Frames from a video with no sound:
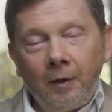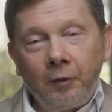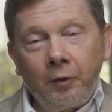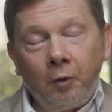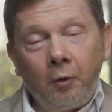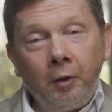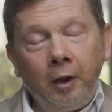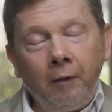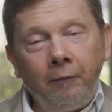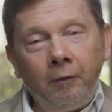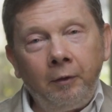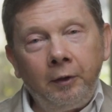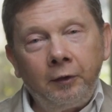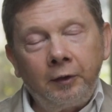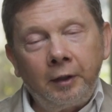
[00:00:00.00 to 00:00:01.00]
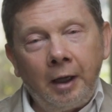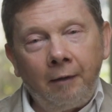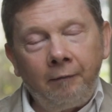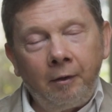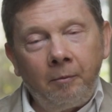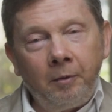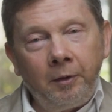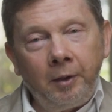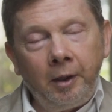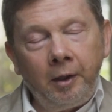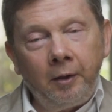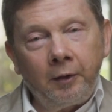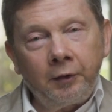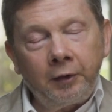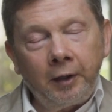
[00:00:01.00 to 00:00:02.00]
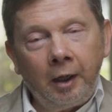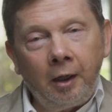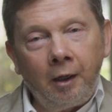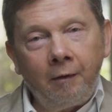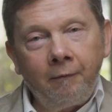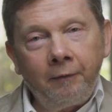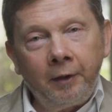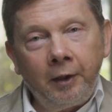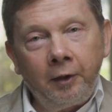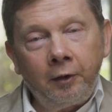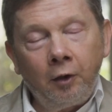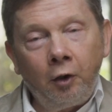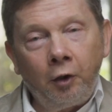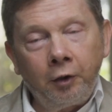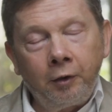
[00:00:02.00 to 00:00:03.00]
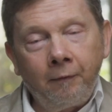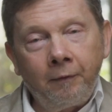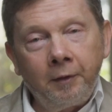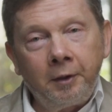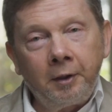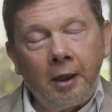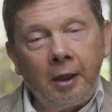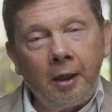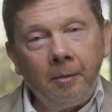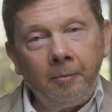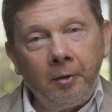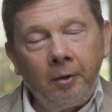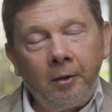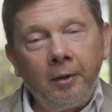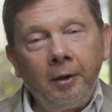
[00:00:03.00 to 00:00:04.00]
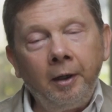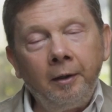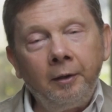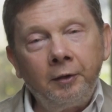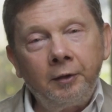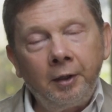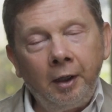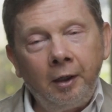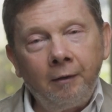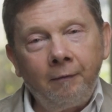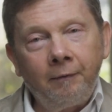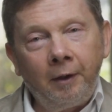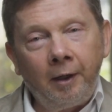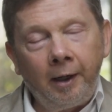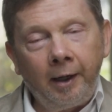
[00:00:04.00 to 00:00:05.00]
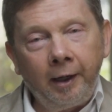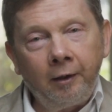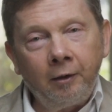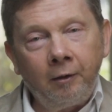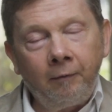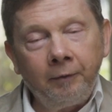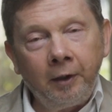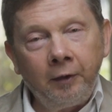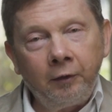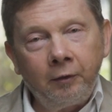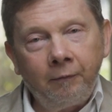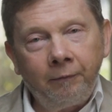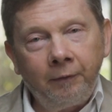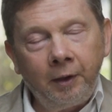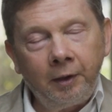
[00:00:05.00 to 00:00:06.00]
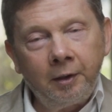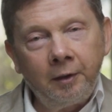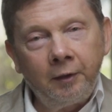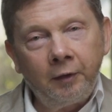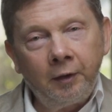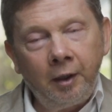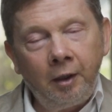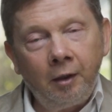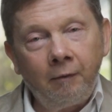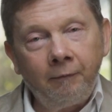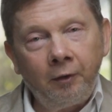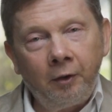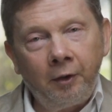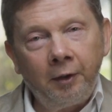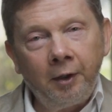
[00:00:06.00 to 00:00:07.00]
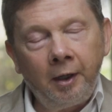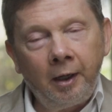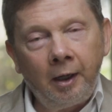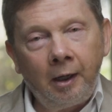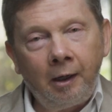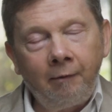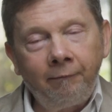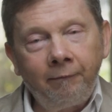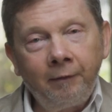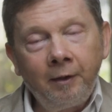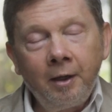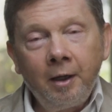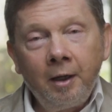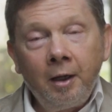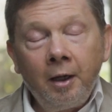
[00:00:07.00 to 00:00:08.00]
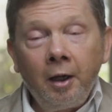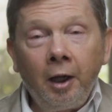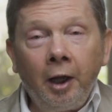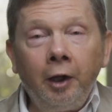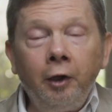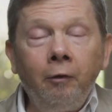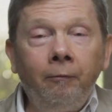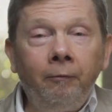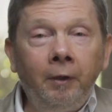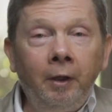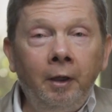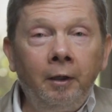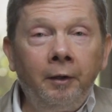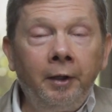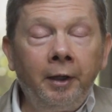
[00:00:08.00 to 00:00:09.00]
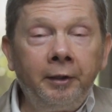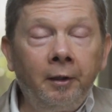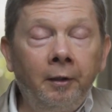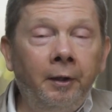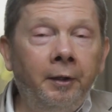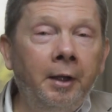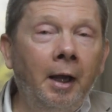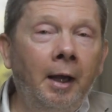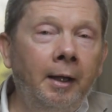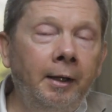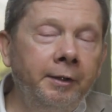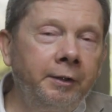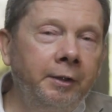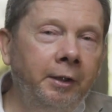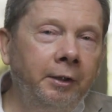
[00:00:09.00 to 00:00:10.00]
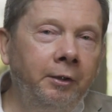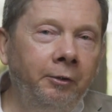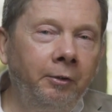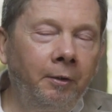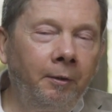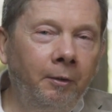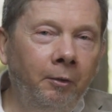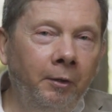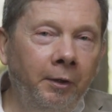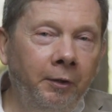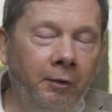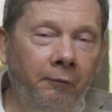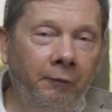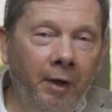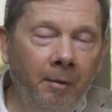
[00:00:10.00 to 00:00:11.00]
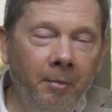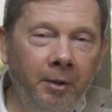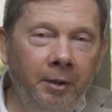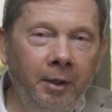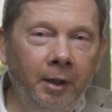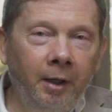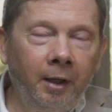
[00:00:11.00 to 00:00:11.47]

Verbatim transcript: So if you discover within yourself that a lot of the time you are in a state of lack, of insufficiency, of not enough, and you feel that the answer to, the remedy